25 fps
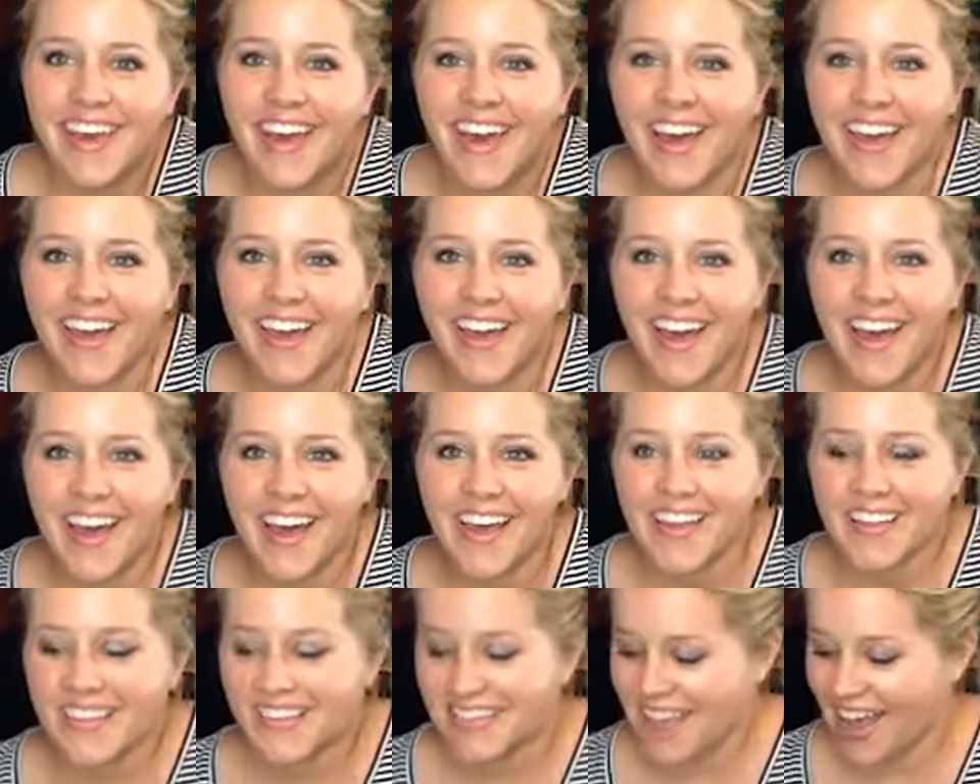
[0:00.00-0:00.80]
Hey
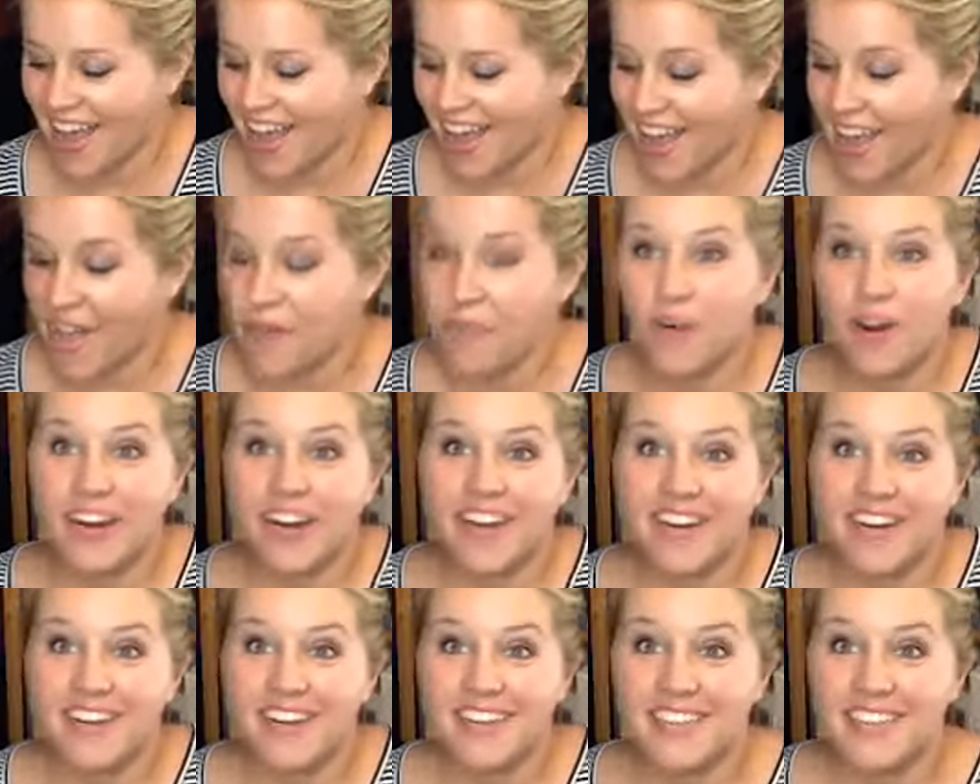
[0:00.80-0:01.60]
guys, I am
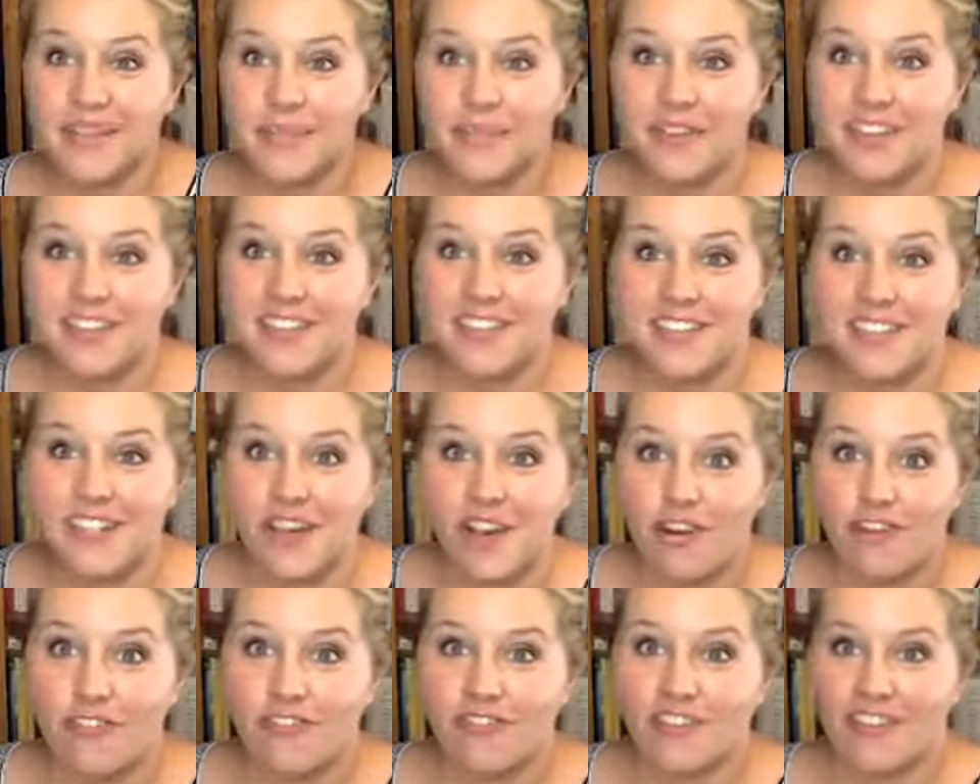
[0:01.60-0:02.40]
working on something
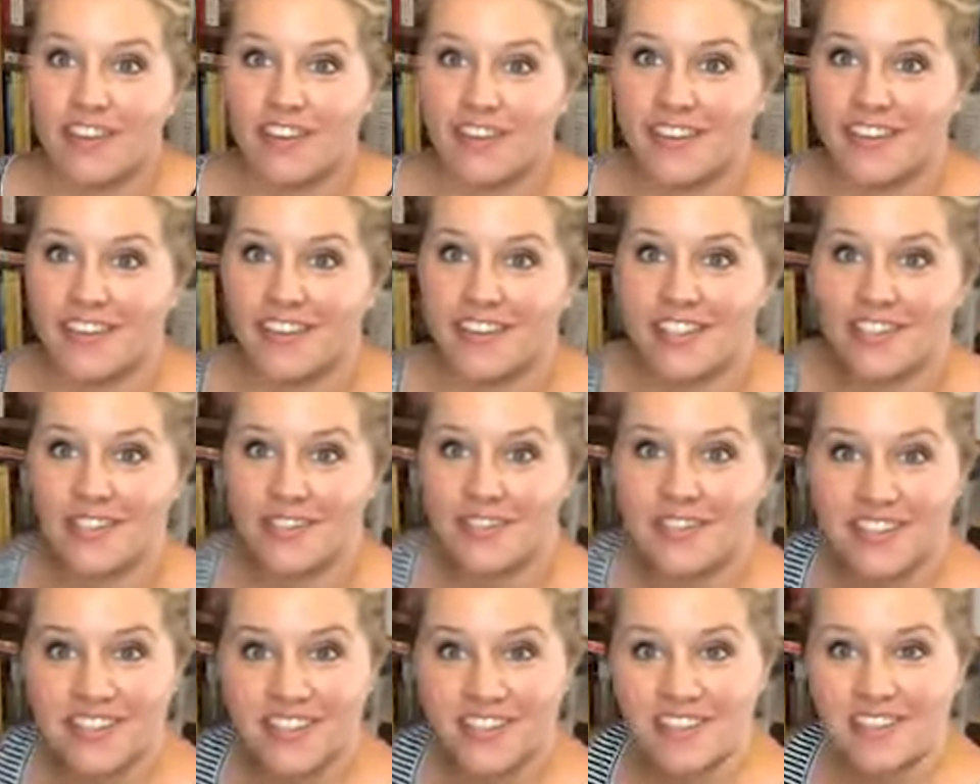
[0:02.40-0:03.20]
so fun. You
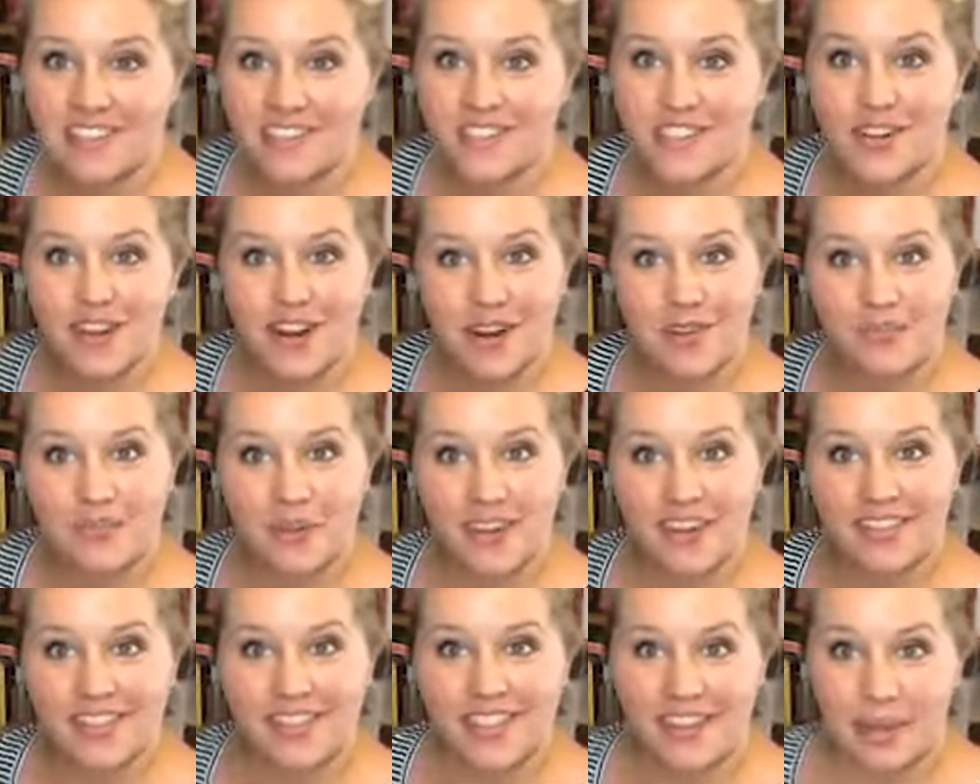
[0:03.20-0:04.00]
see this great
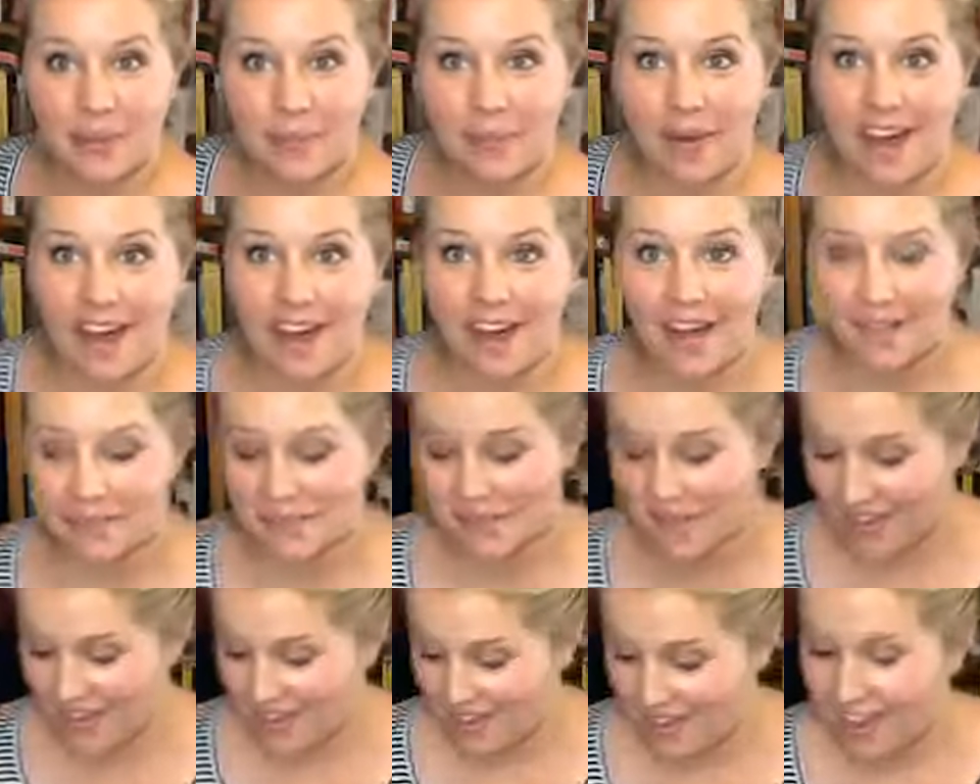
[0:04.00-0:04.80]
big thing behind
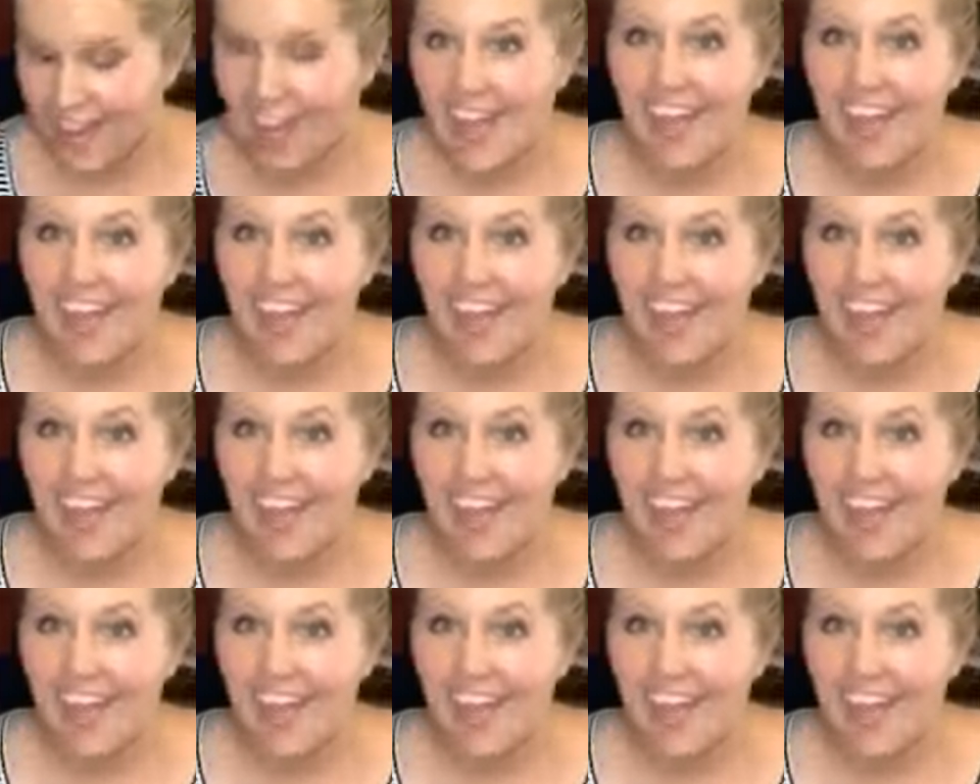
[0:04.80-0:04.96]
me?